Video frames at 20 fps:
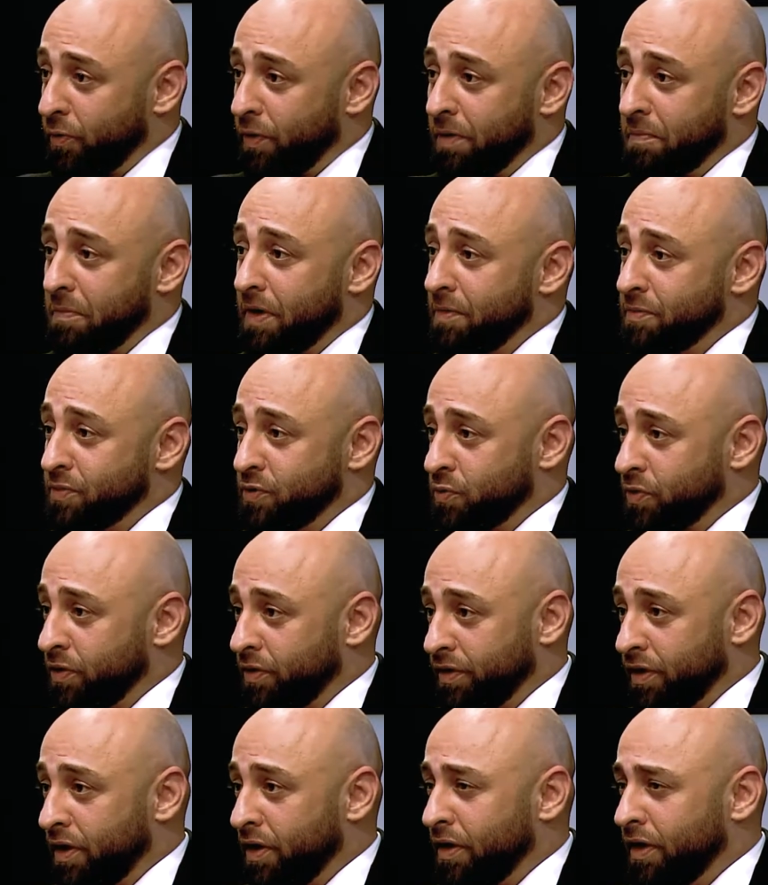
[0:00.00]
what
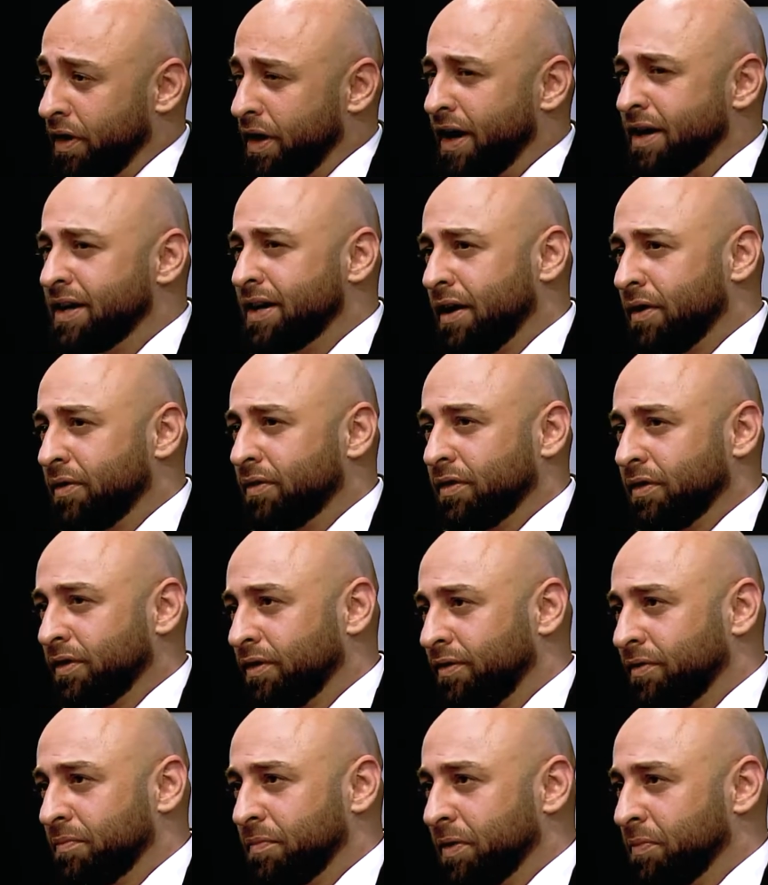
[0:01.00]
Mumzwolrd are, and I doubt there are
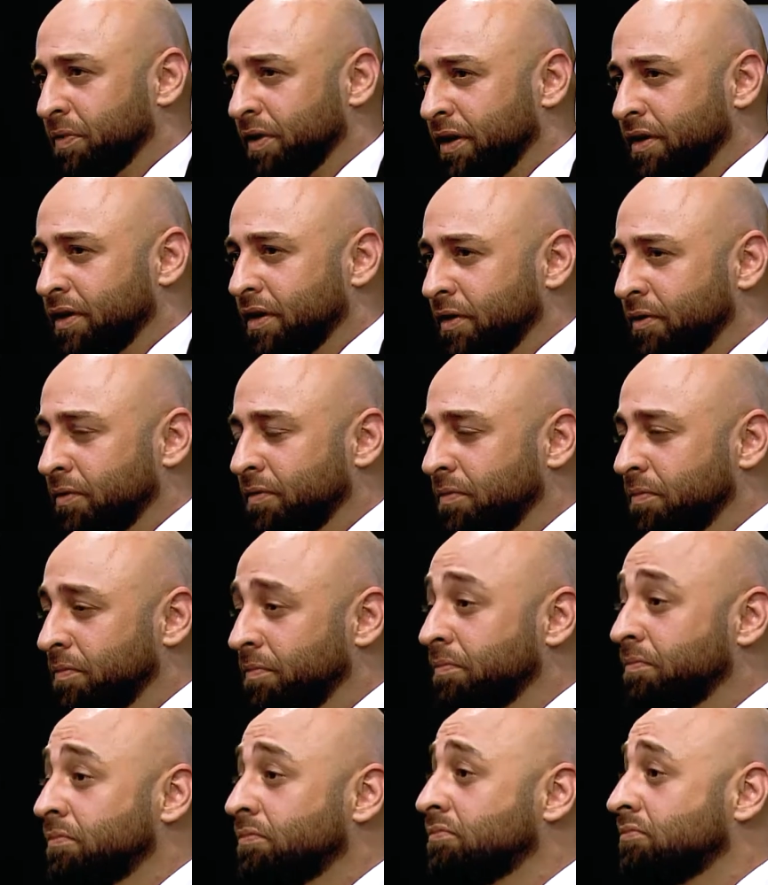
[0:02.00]
some people that don't,
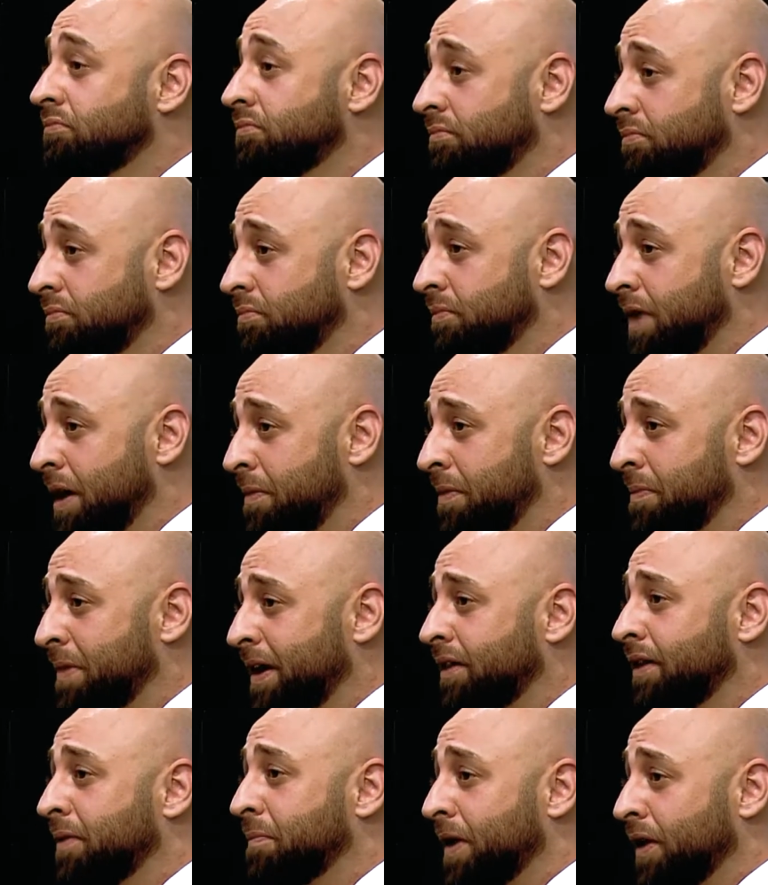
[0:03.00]
maybe
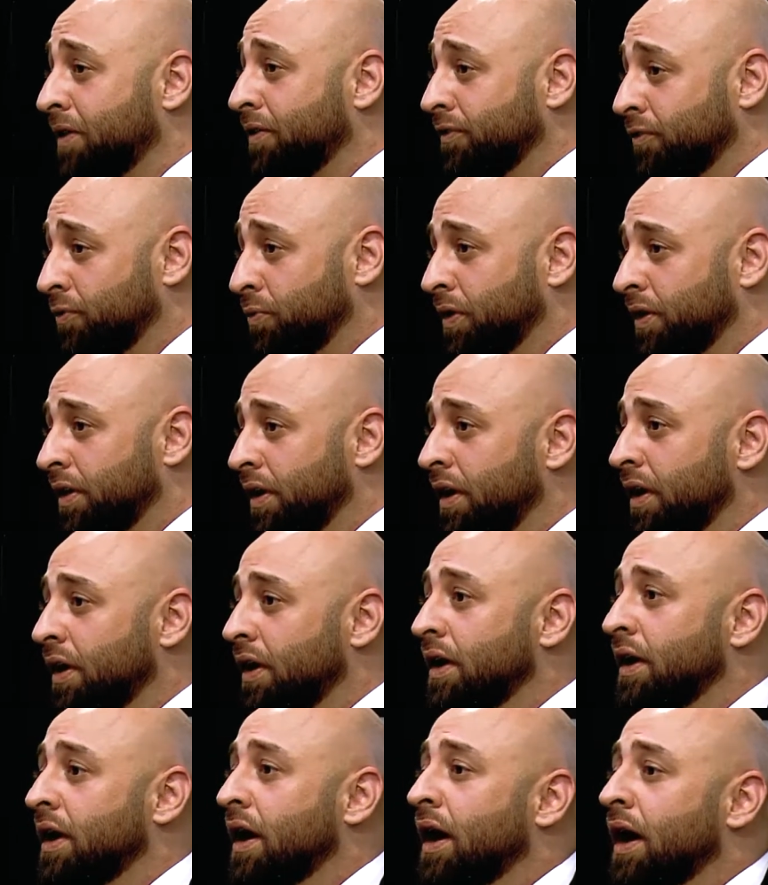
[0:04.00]
mainly parents would.
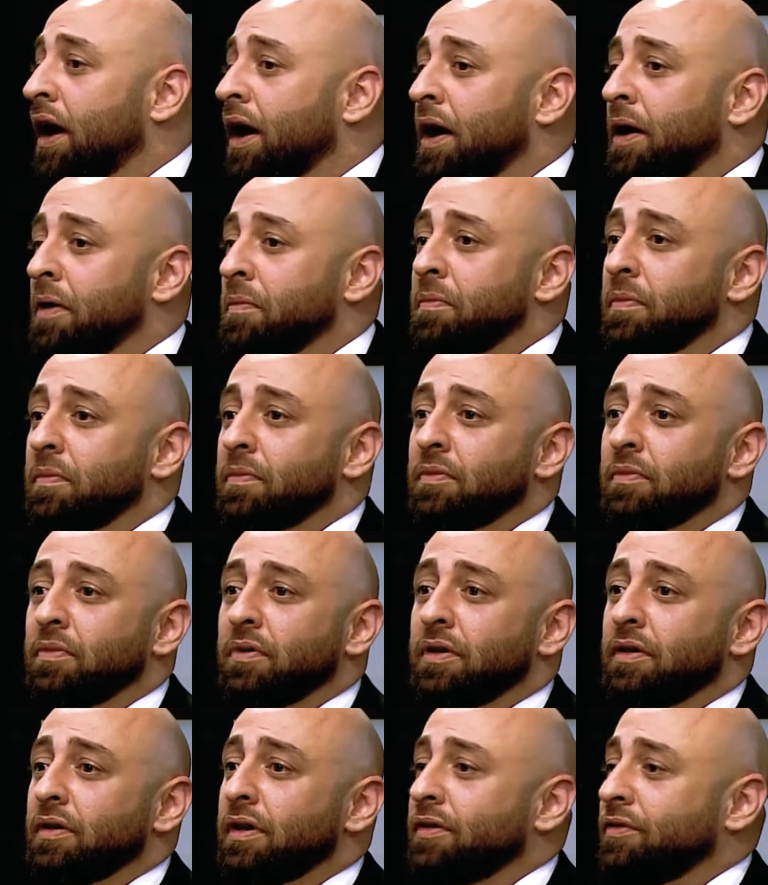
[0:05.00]

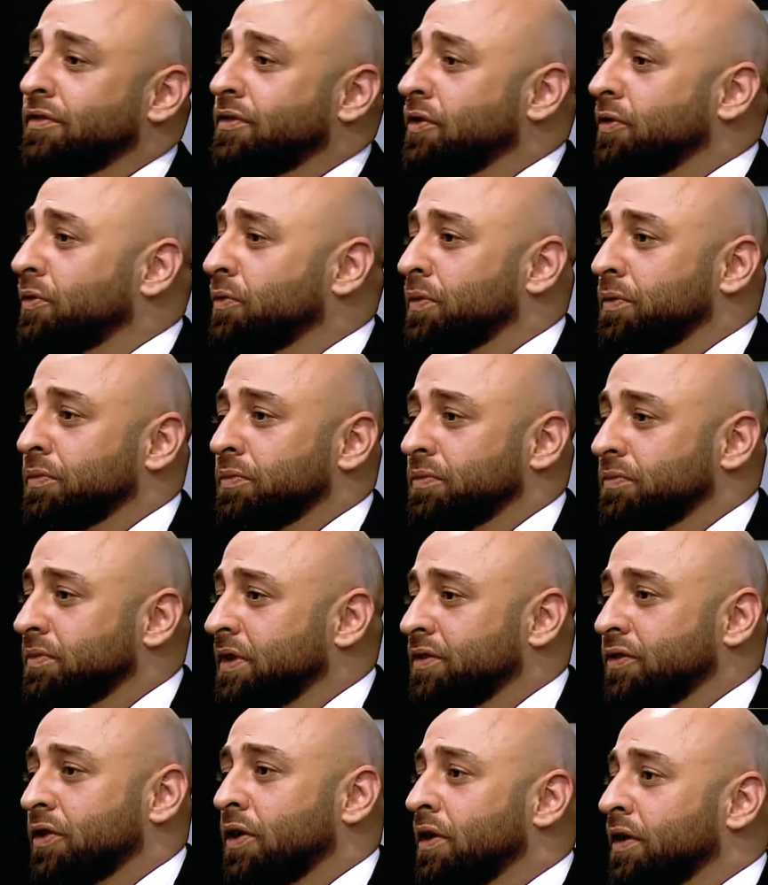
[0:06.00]
Let's
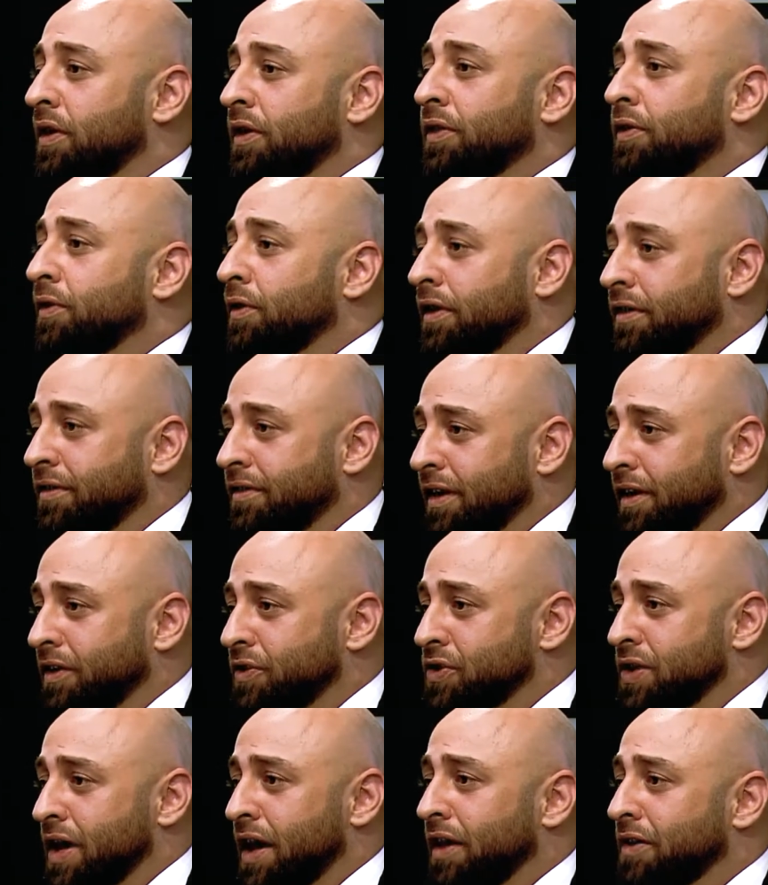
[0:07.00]
call it a
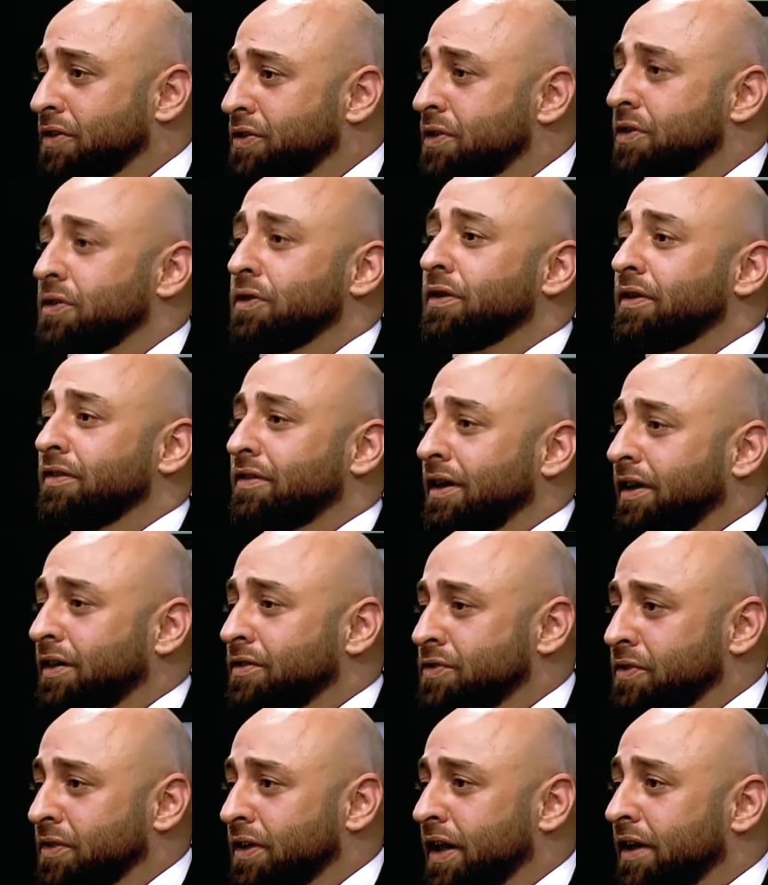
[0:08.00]
30-second challenge. In 30
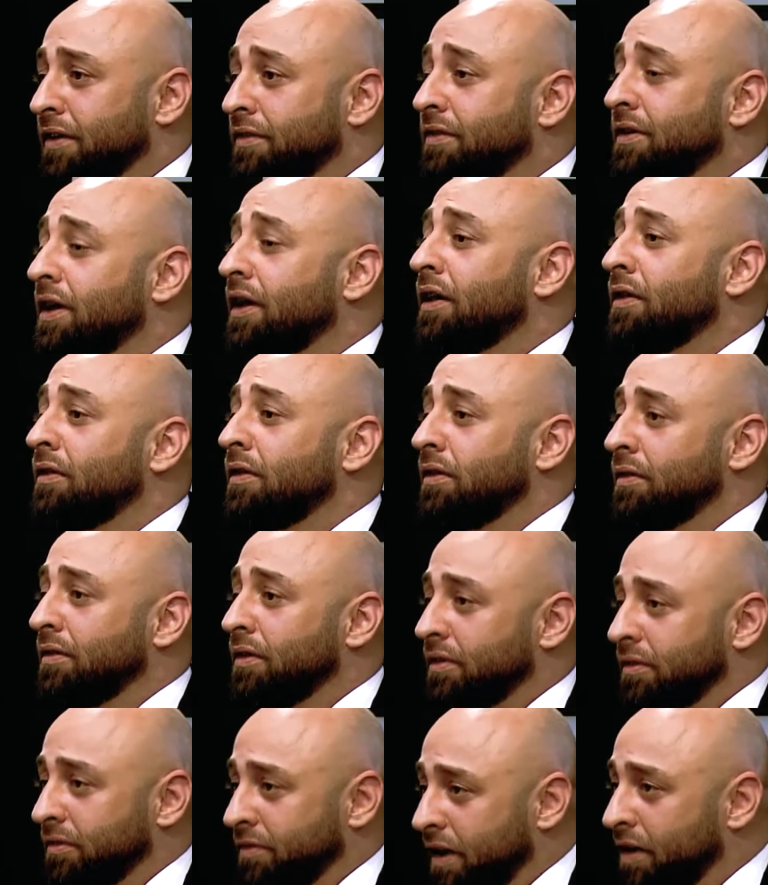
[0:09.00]
seconds or less, tell
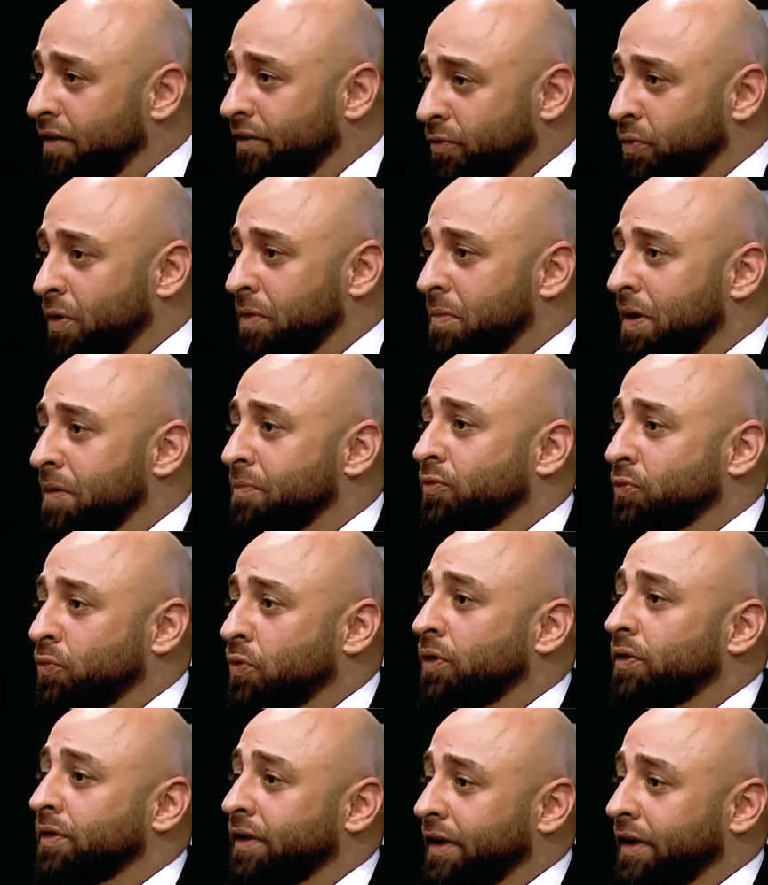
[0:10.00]
us what Mumzwolrd